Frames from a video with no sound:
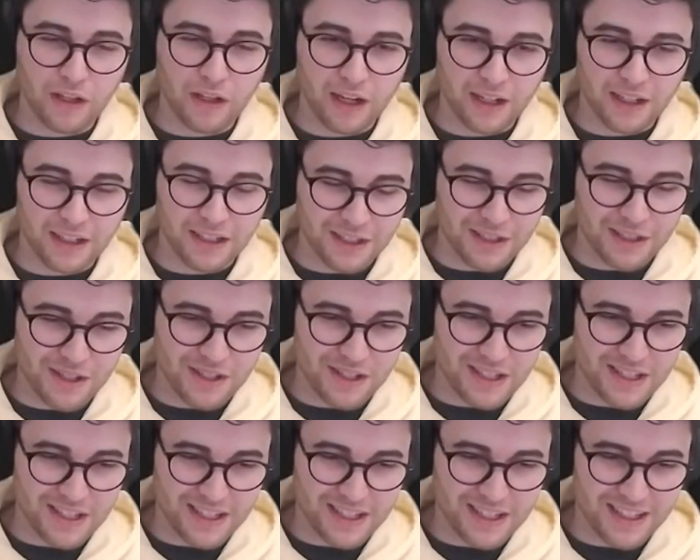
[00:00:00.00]
like
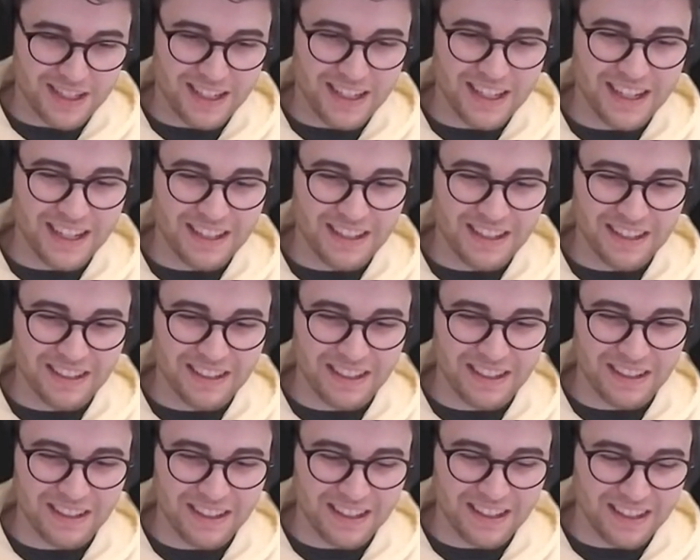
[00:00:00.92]

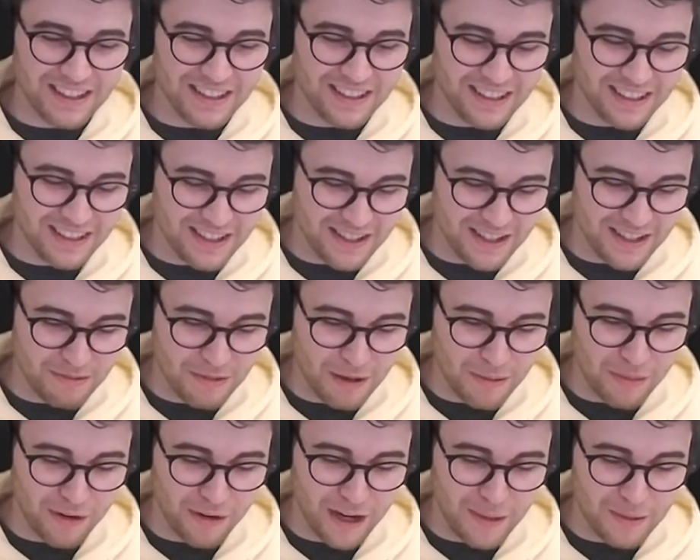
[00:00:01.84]
the
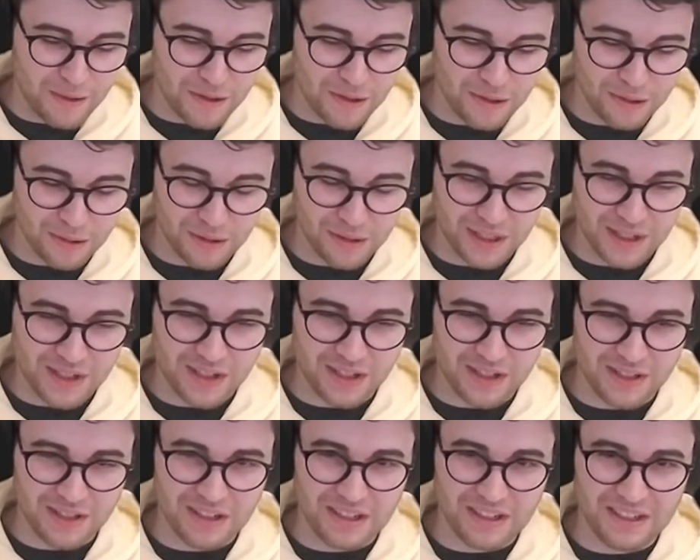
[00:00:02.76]
Sigma Prime tool, does
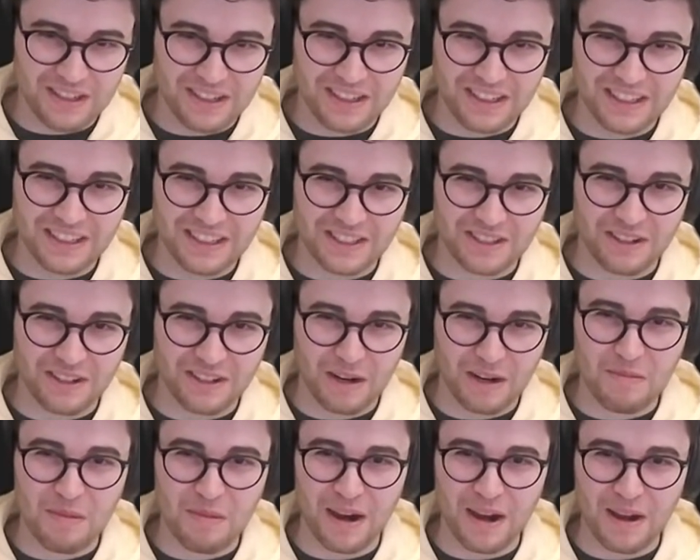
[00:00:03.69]
it
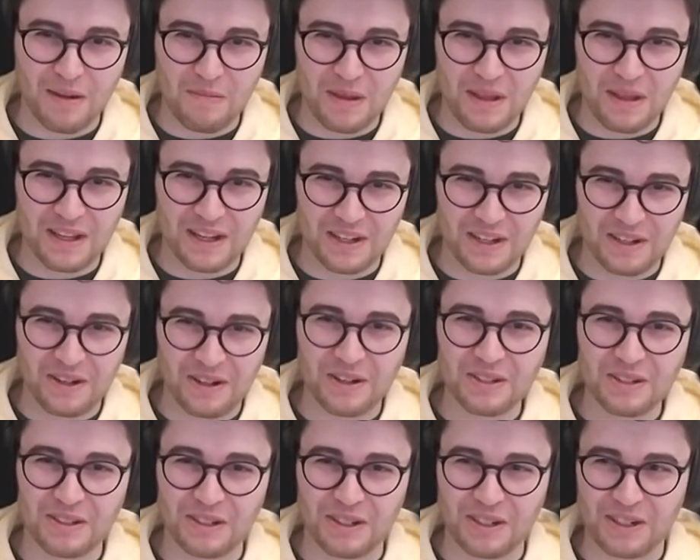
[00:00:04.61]
track by beacon
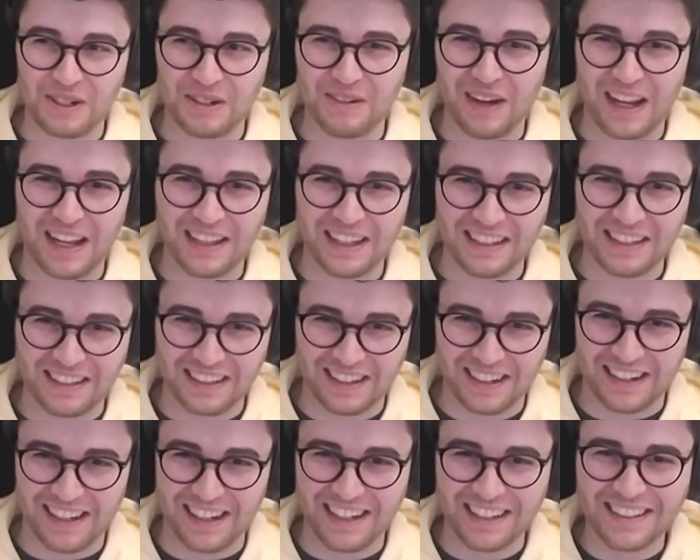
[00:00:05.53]
node or
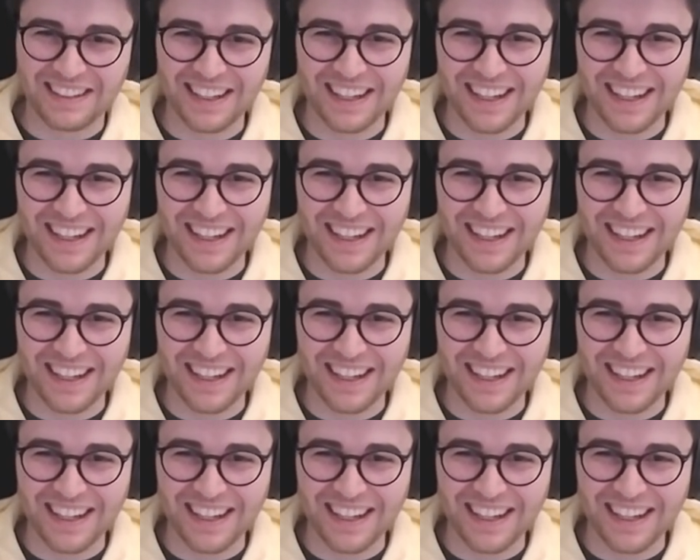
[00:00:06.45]
validator client?